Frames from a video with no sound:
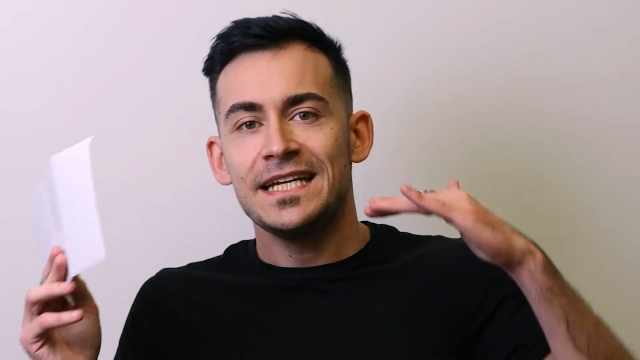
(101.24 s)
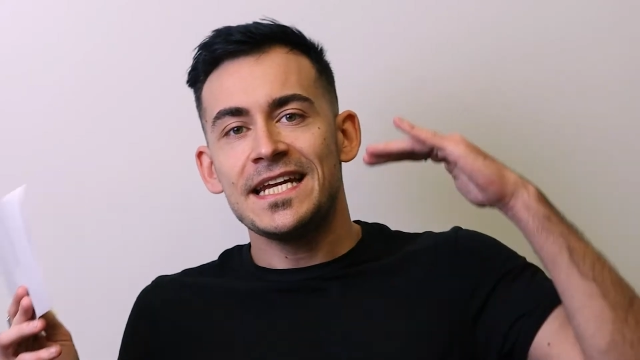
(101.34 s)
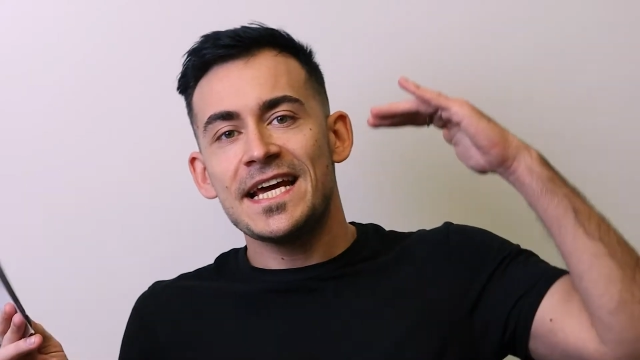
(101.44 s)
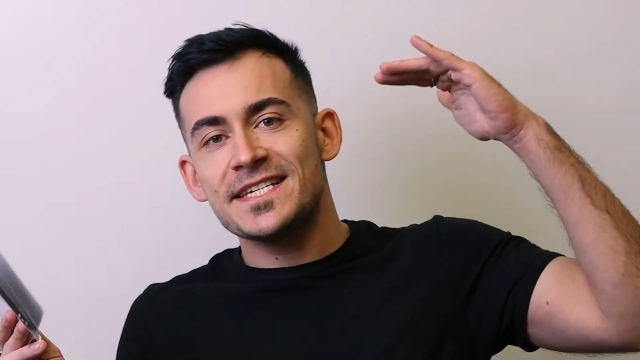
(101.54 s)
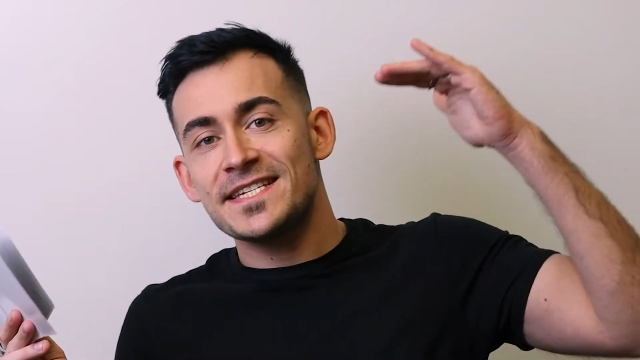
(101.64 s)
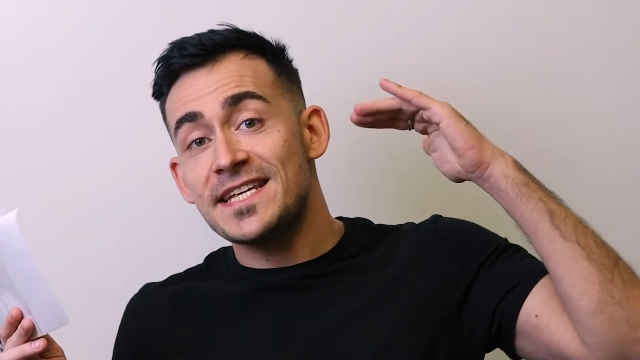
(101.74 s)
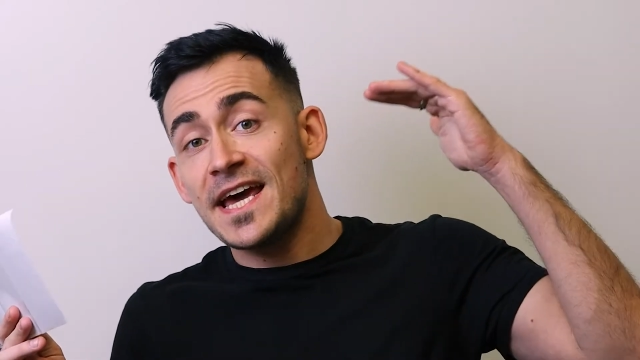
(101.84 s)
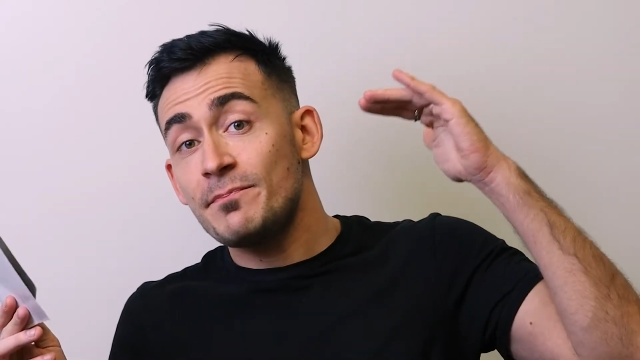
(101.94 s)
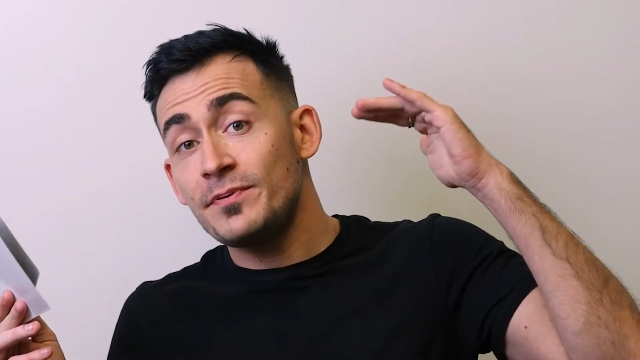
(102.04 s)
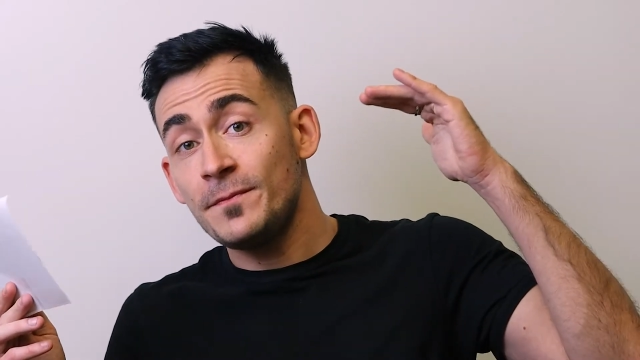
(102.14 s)
The next
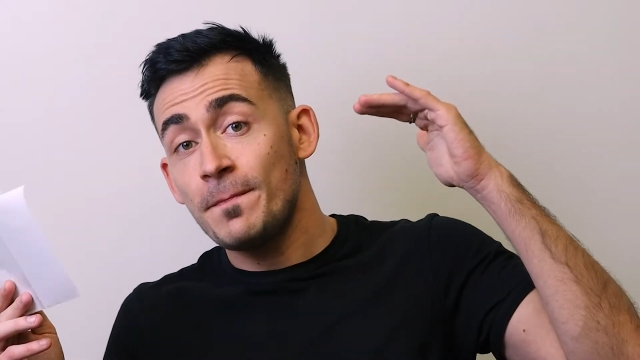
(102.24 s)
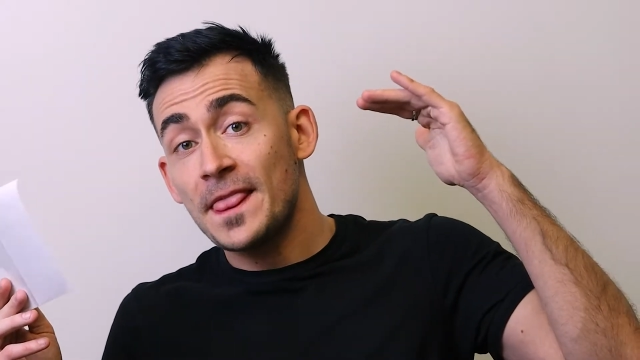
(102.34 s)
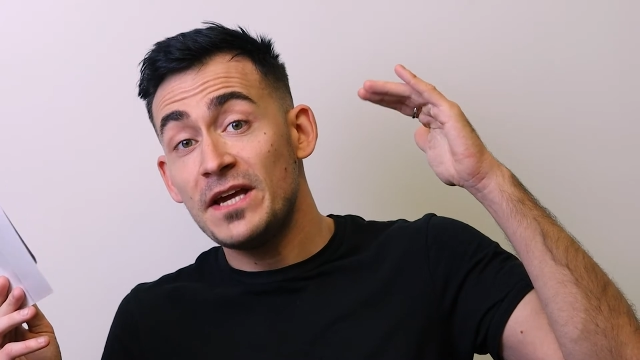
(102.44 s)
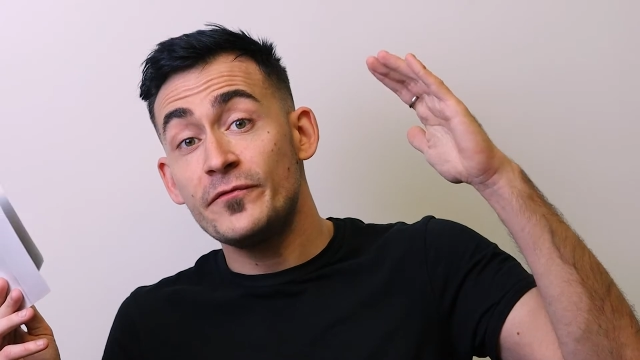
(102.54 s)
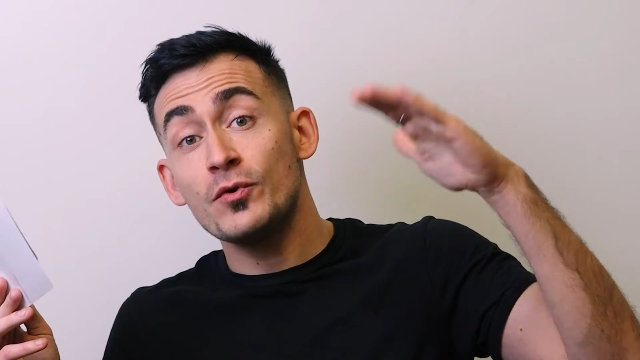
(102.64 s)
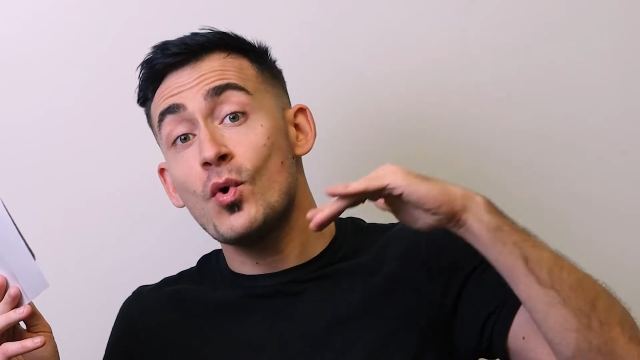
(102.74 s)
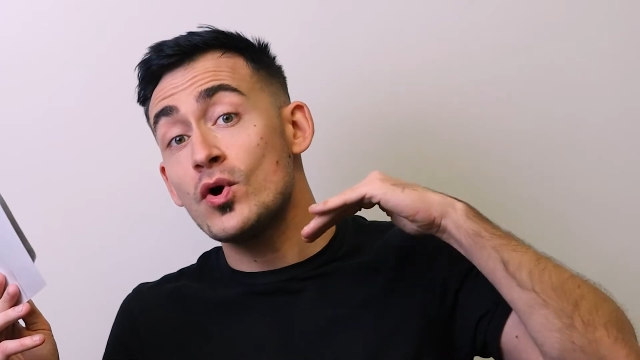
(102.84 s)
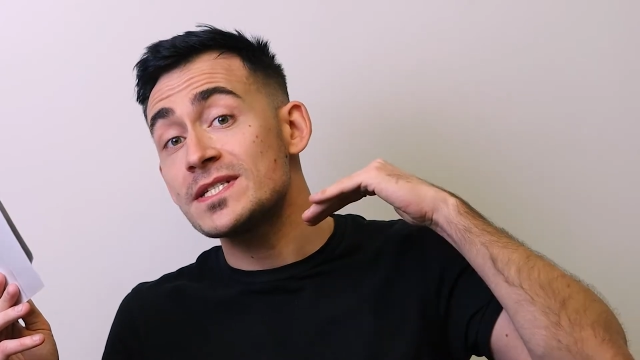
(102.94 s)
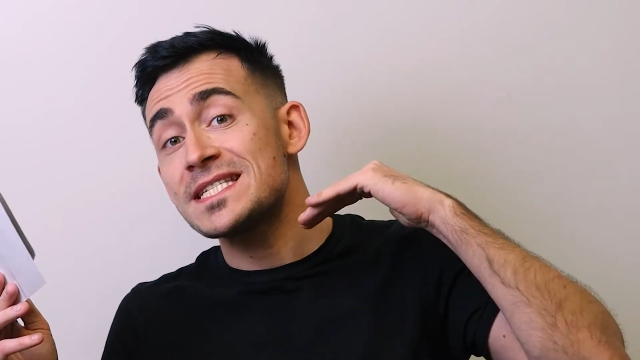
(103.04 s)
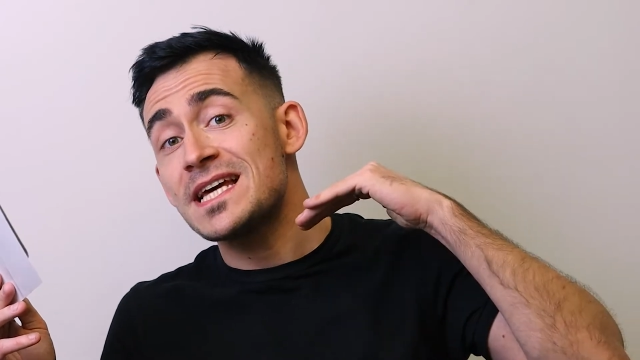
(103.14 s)
step, if you
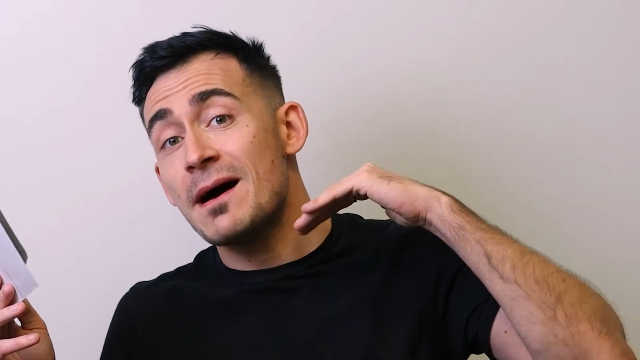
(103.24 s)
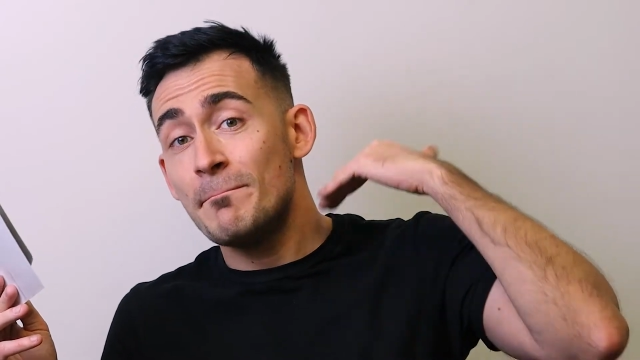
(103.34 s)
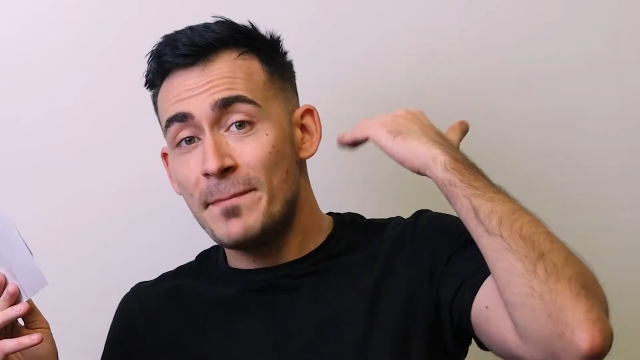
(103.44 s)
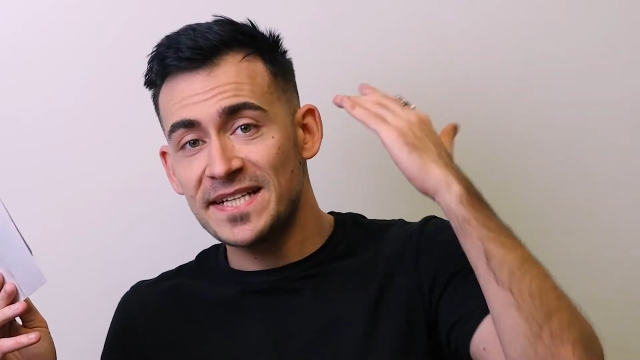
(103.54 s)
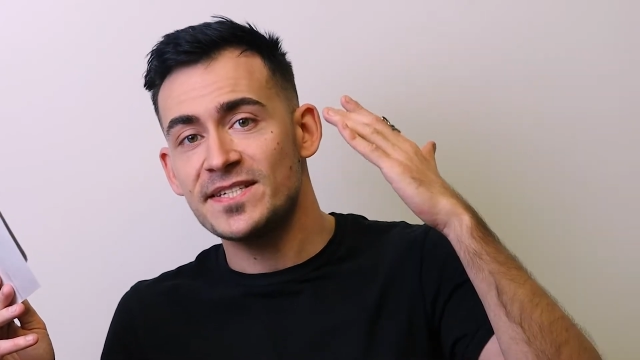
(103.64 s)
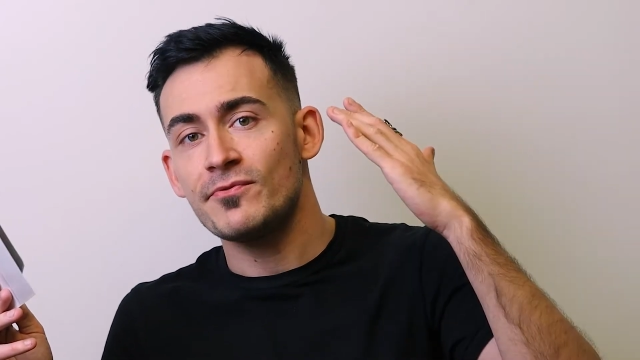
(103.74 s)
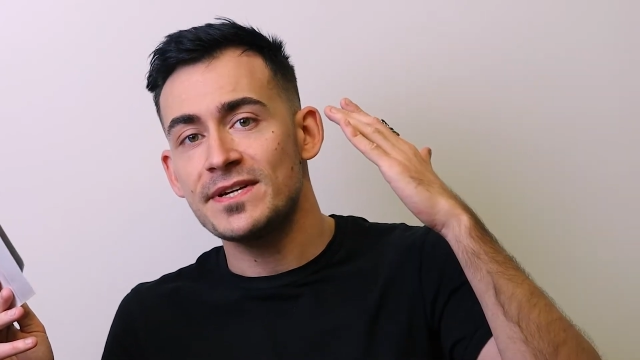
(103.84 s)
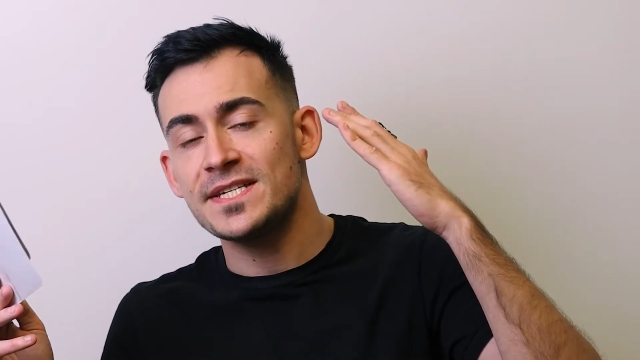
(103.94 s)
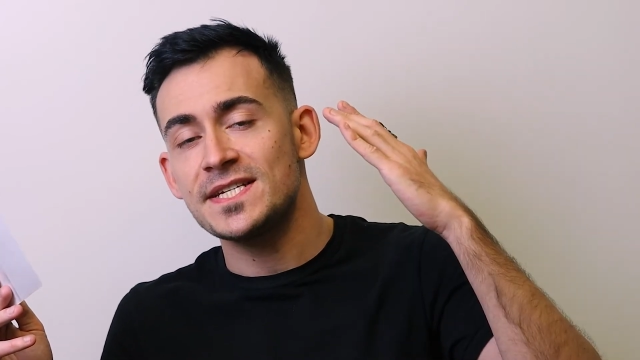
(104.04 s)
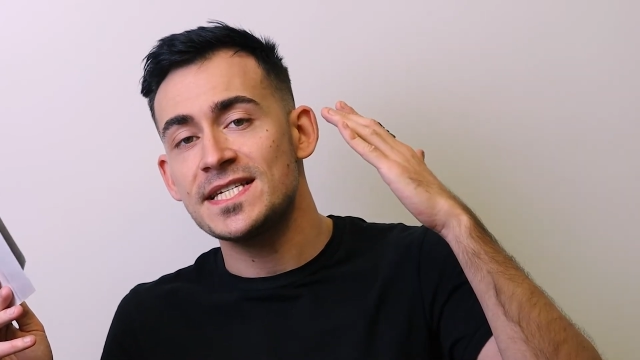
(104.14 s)
want a better
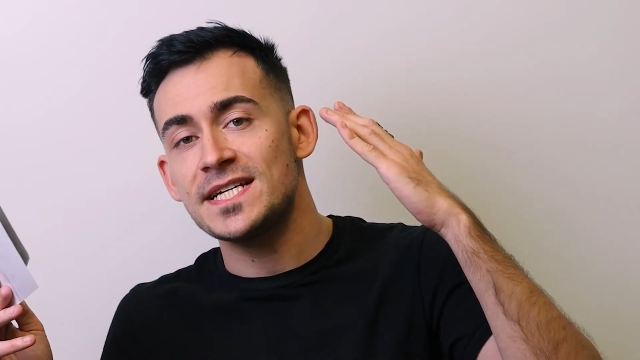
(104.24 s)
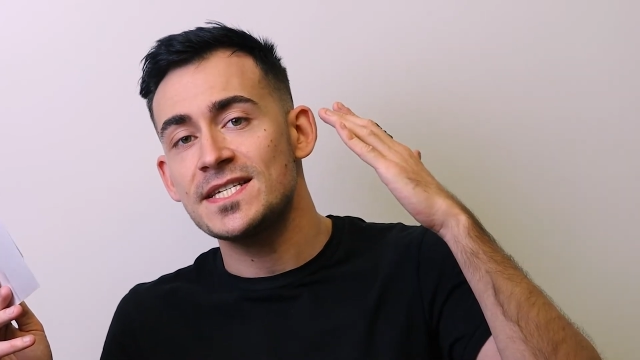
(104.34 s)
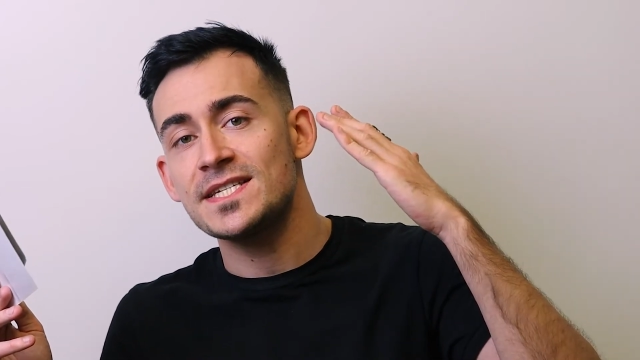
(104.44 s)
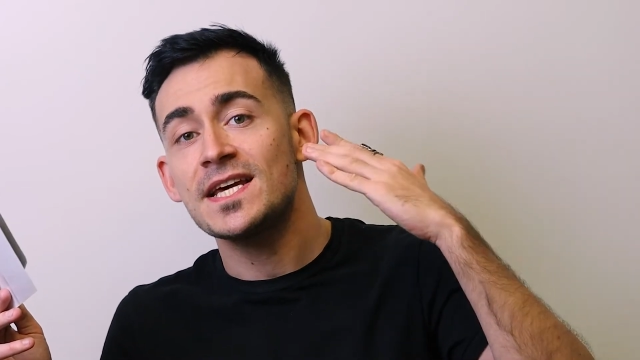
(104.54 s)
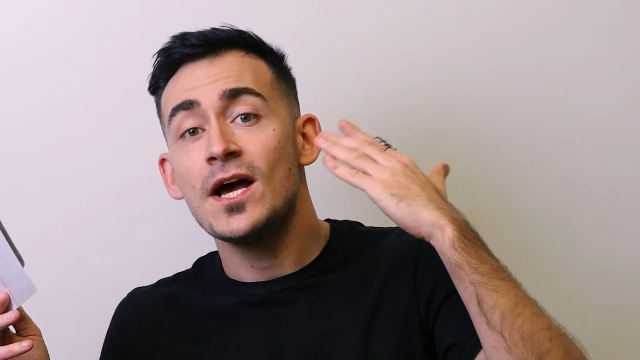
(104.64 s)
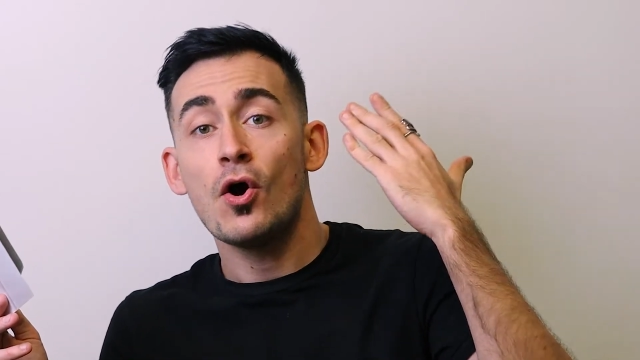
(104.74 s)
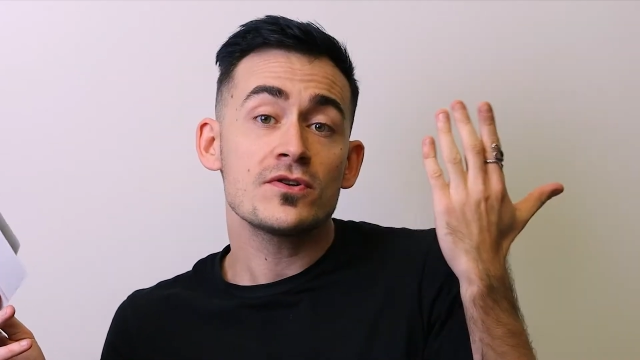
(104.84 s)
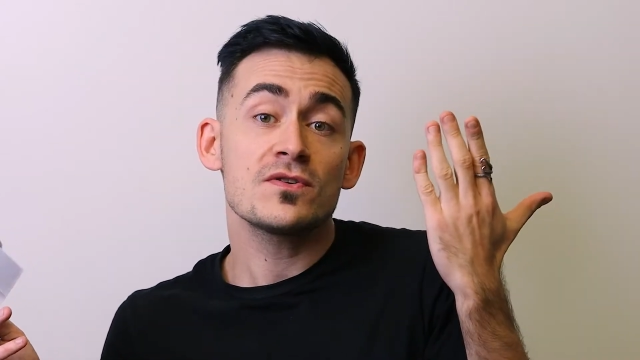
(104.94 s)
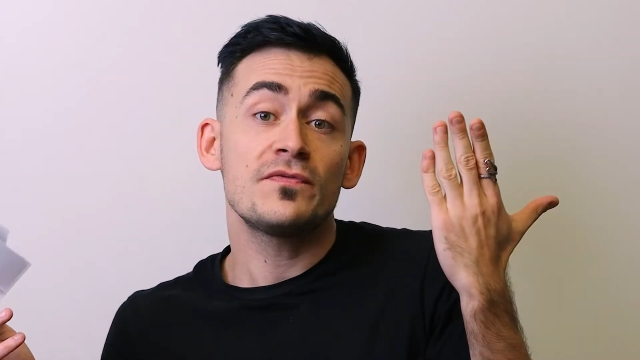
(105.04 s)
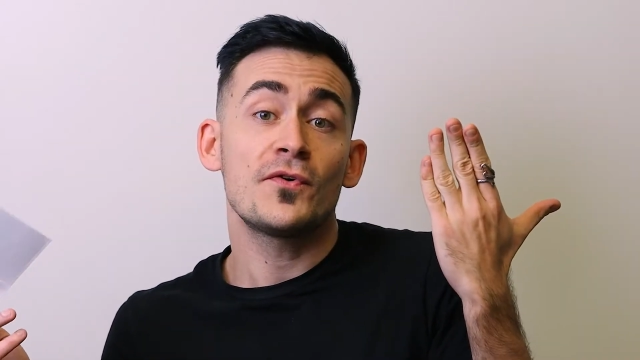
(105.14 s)
resistance,
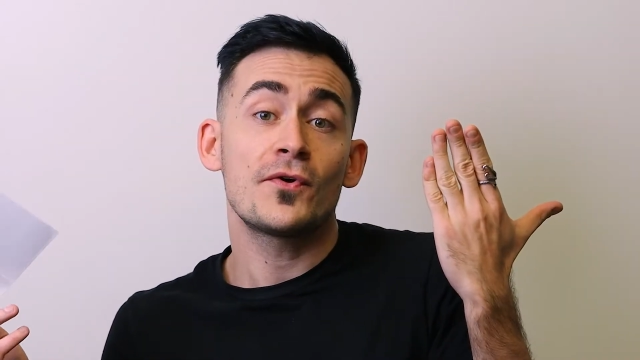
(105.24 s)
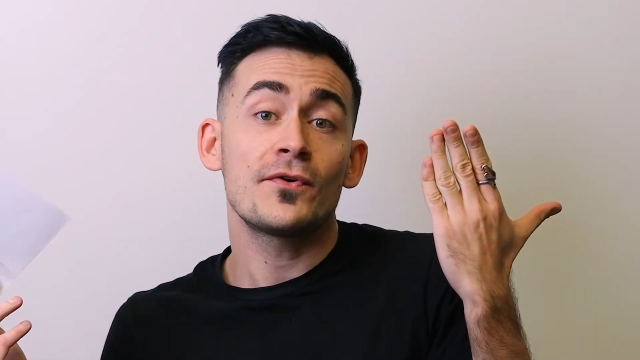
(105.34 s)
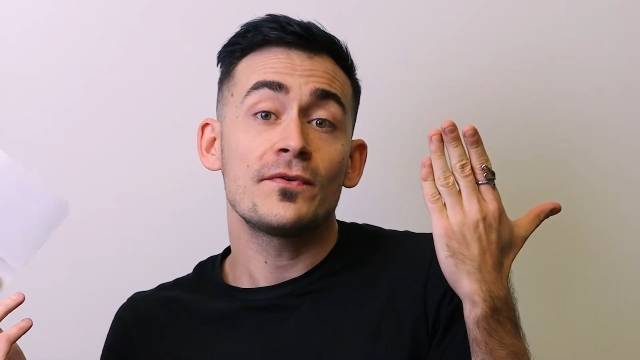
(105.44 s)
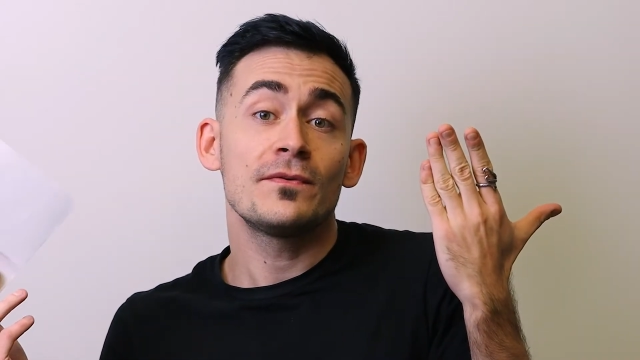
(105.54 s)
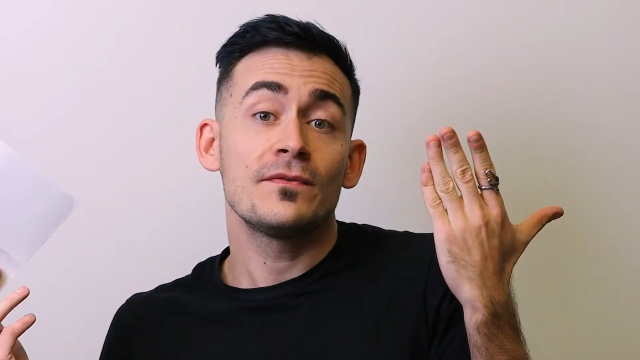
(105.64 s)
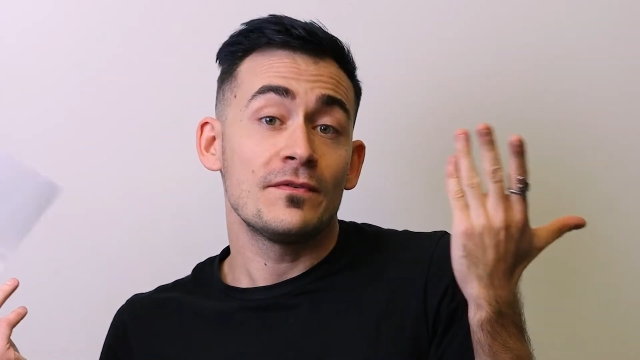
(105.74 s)
also for,